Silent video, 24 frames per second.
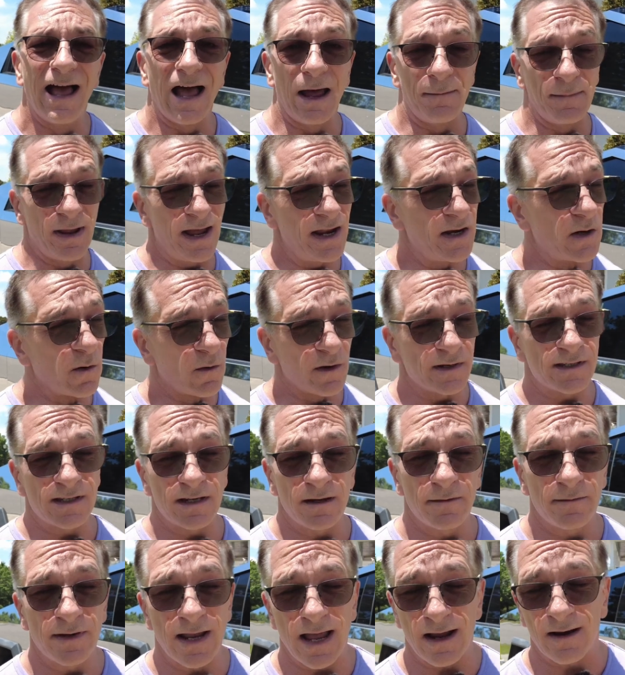I'm not
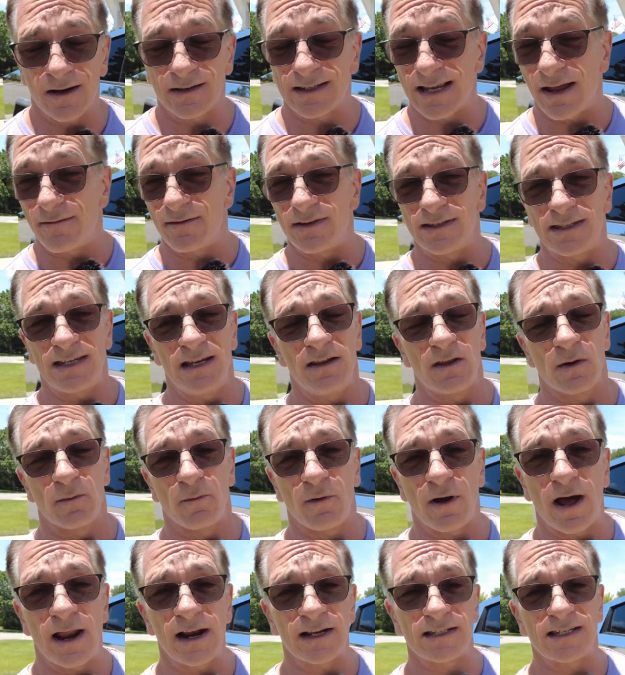endorsing them yet because I haven't seen their
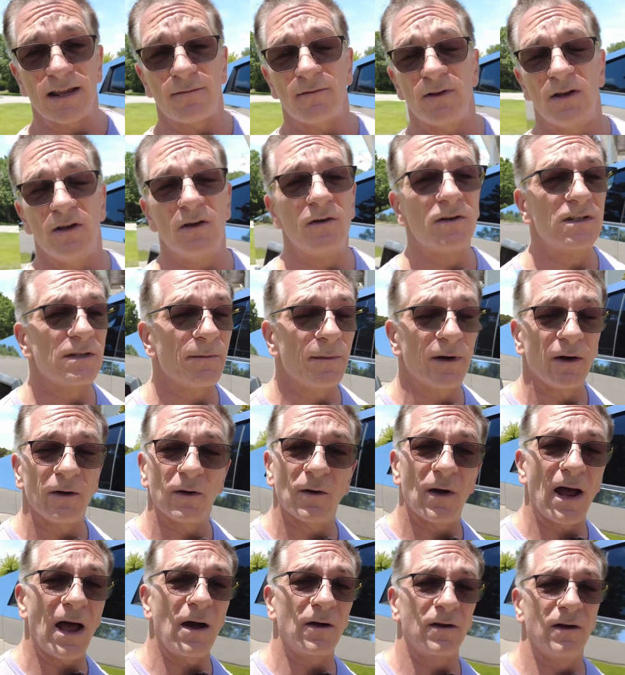products, I haven't used them, I
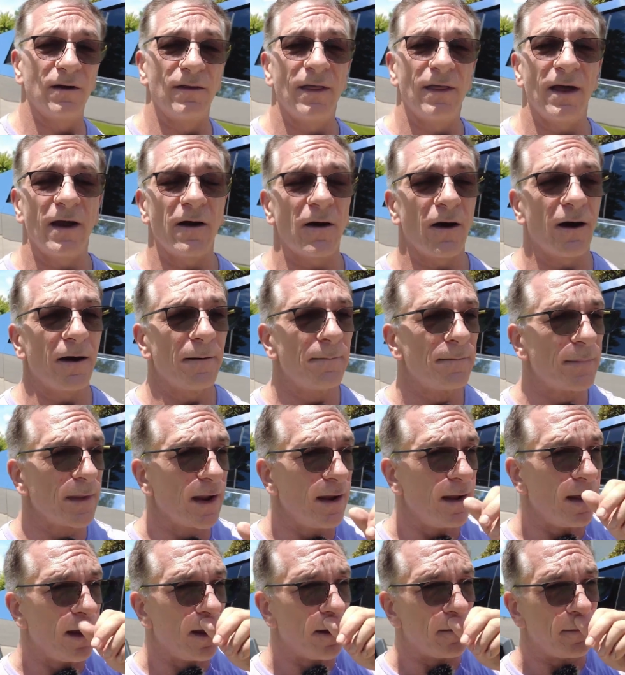don't know how good they are.
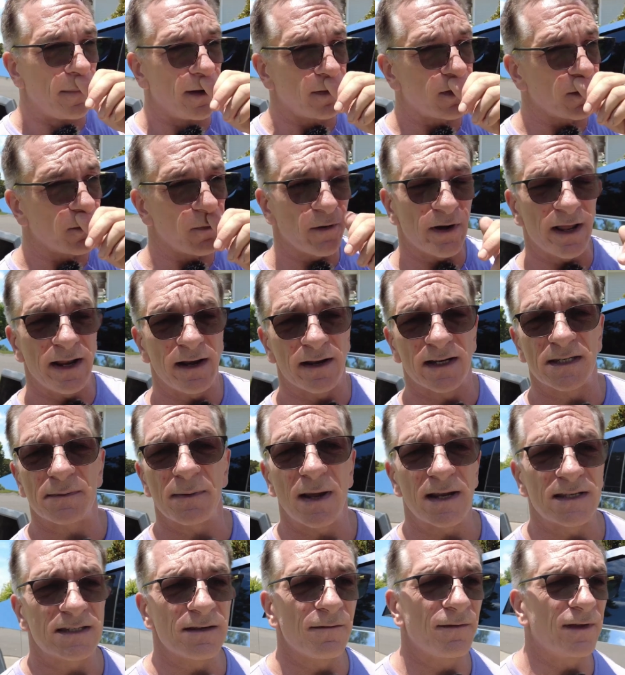But they're pretty
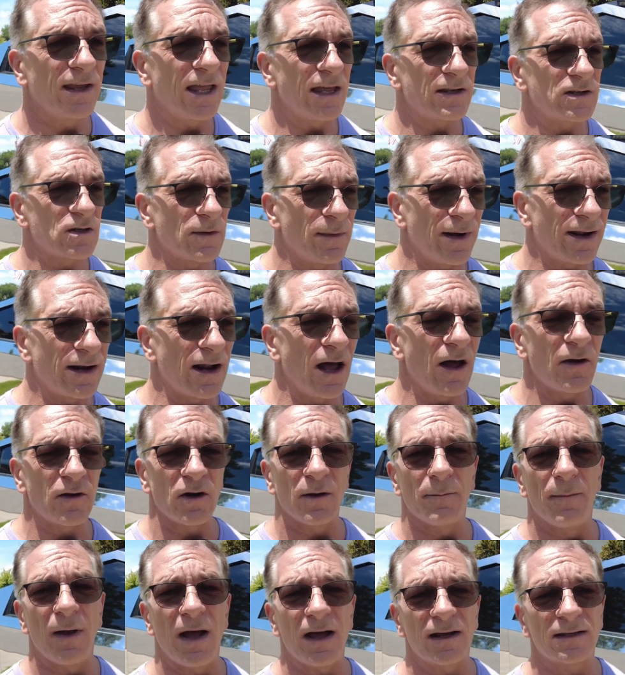inexpensive. The kits are about
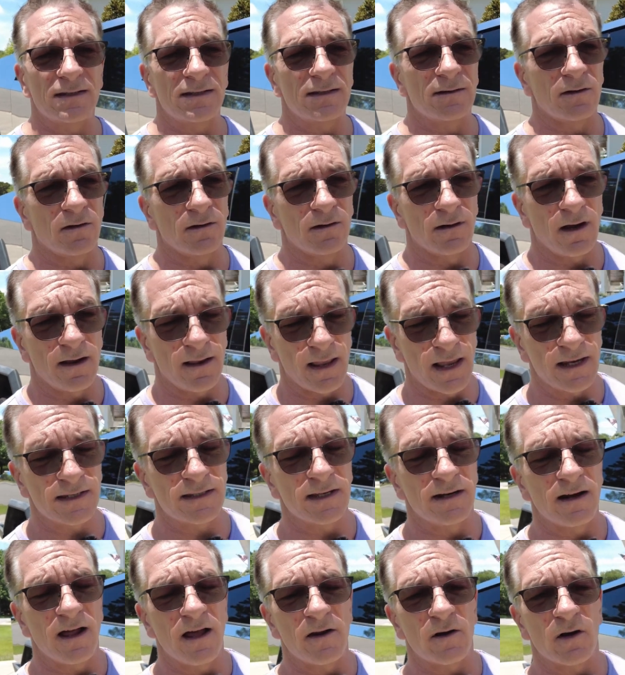$100 or less
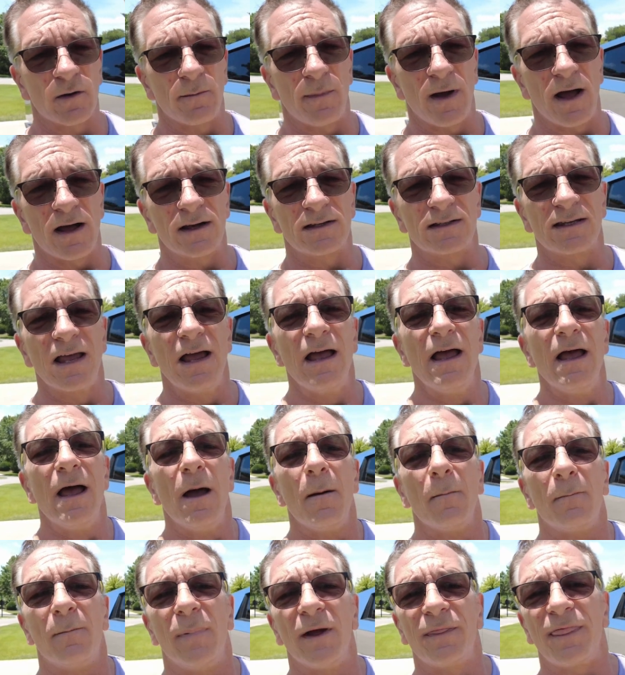than $100,
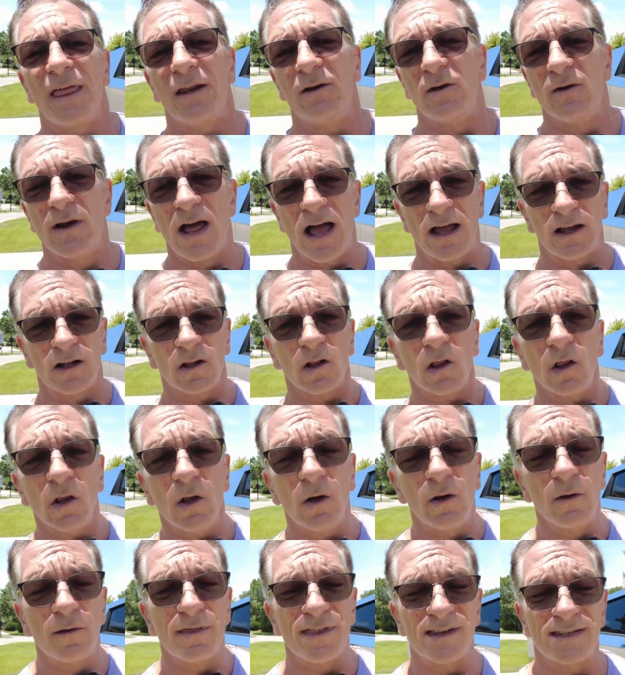but they do not
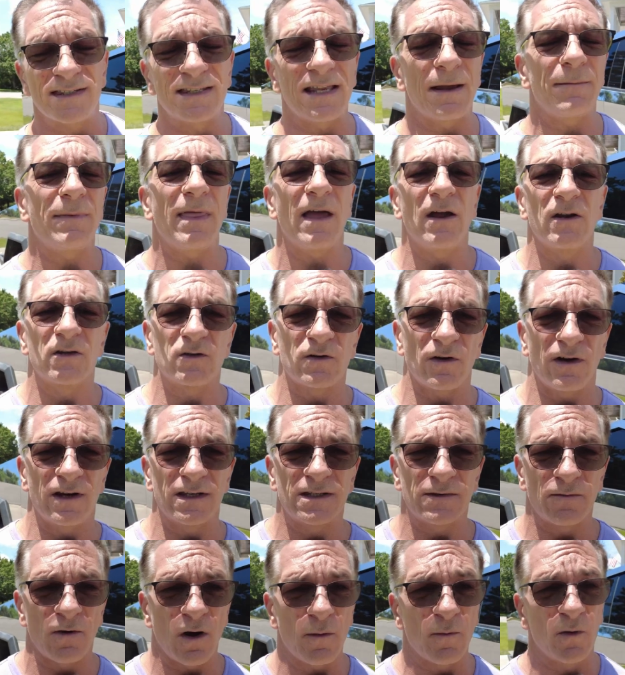include the step-down
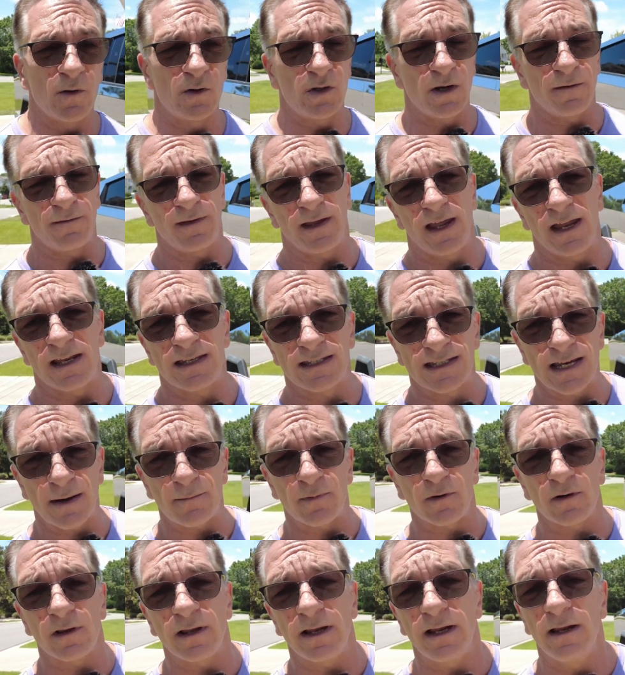transformer, which you have to get
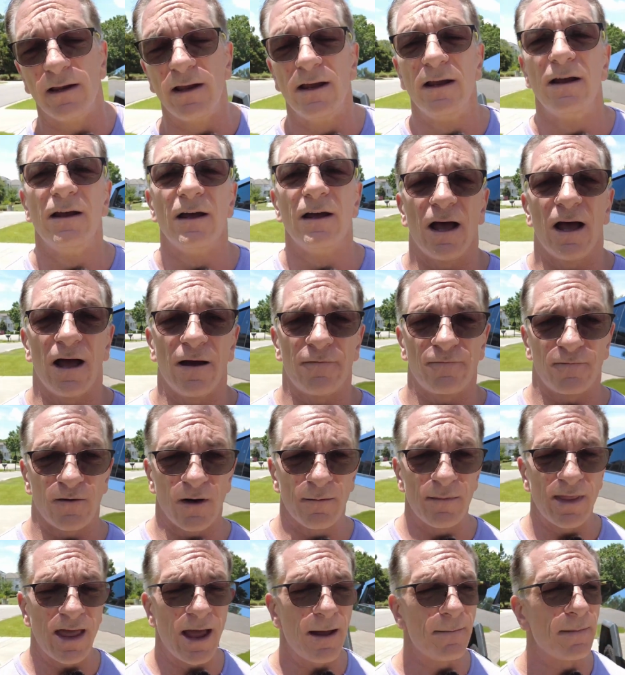separately
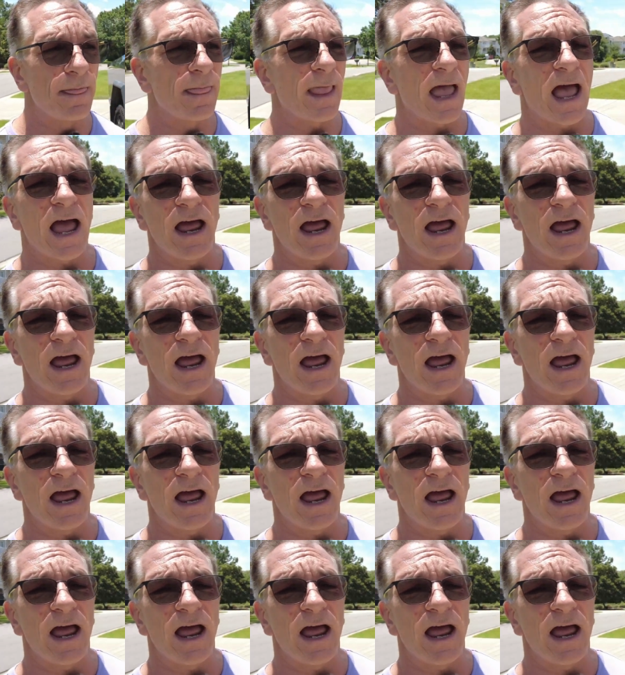from them.